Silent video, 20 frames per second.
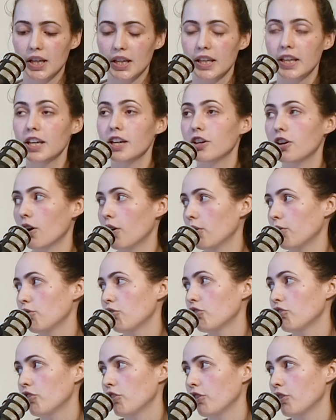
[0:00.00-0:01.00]
He
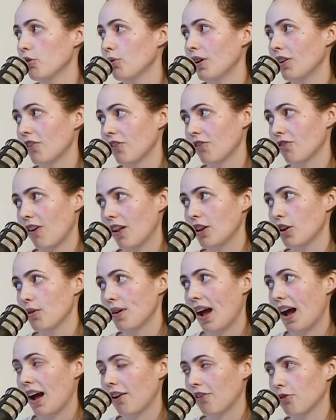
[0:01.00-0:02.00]
goes to his fellow
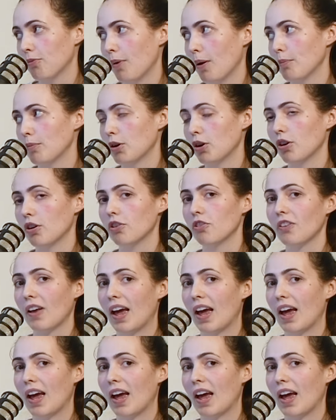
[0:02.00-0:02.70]
cast members